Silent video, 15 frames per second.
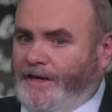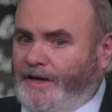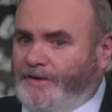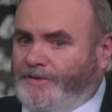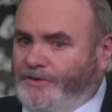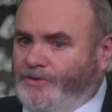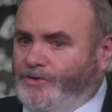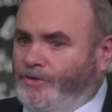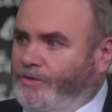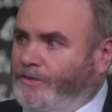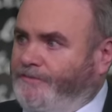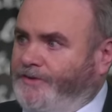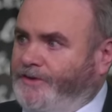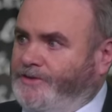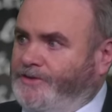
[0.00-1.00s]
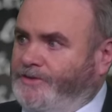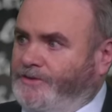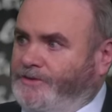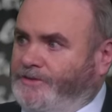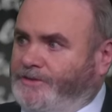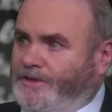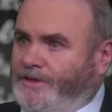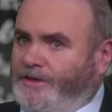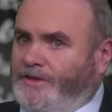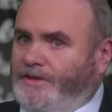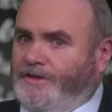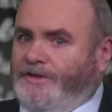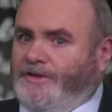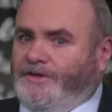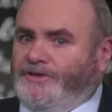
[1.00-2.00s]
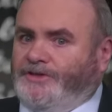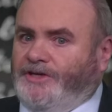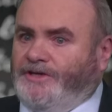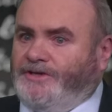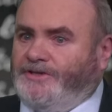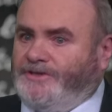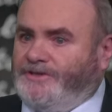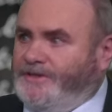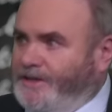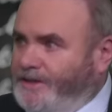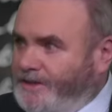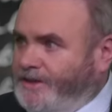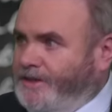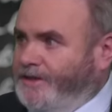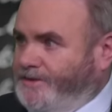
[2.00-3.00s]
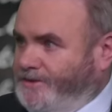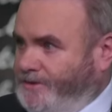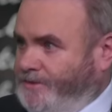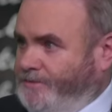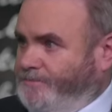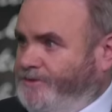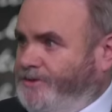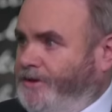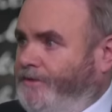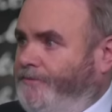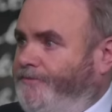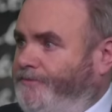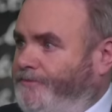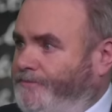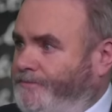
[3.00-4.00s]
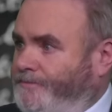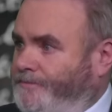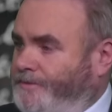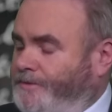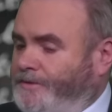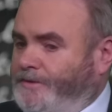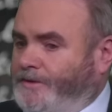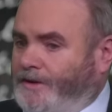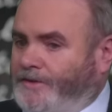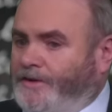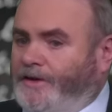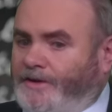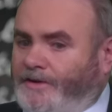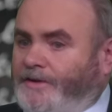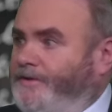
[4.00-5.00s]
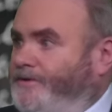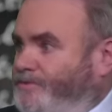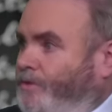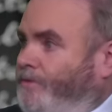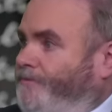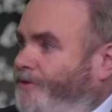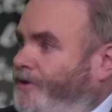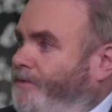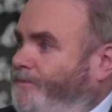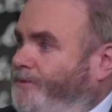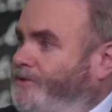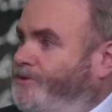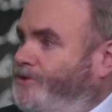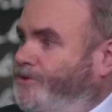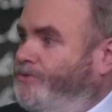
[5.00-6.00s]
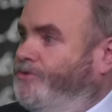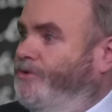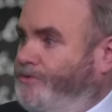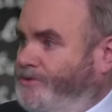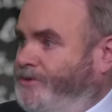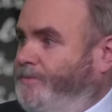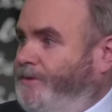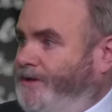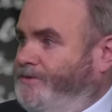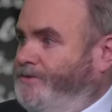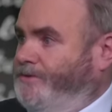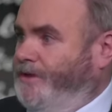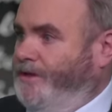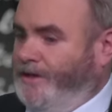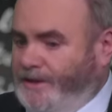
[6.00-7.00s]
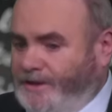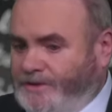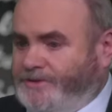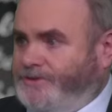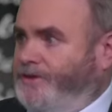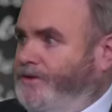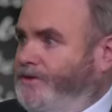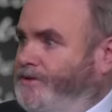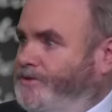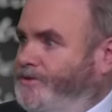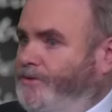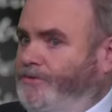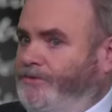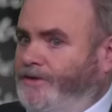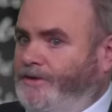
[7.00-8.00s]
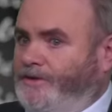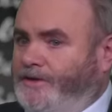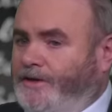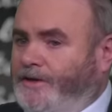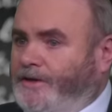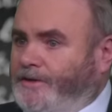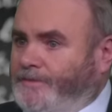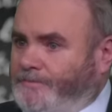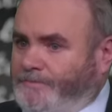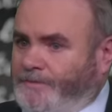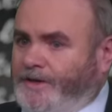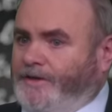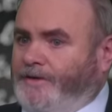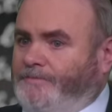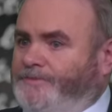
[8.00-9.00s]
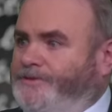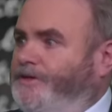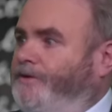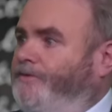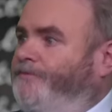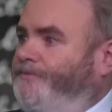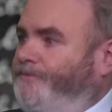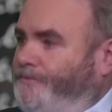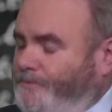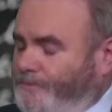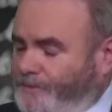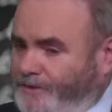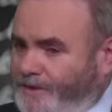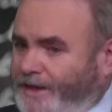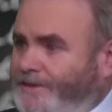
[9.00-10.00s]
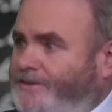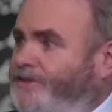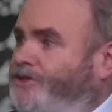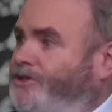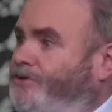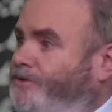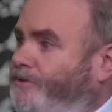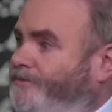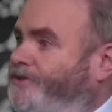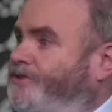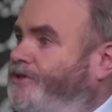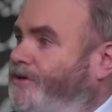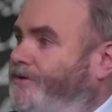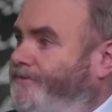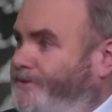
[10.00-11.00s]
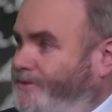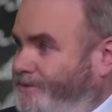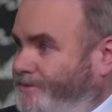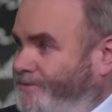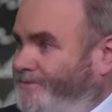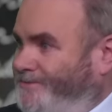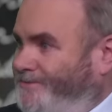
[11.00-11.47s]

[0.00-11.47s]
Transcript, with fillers: At the door of eternity, Jesus dedicated himself, mm. and, th and that's what Philippians two talks about. Yeah. He laid aside his glory and mm. made himself with the attitude of a servant.